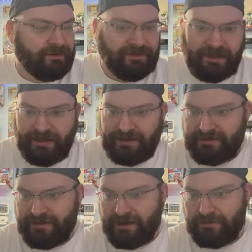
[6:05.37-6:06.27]
That
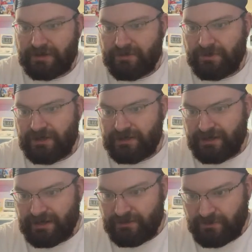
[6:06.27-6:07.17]
is not what I want.
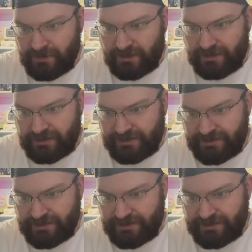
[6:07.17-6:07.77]
I want...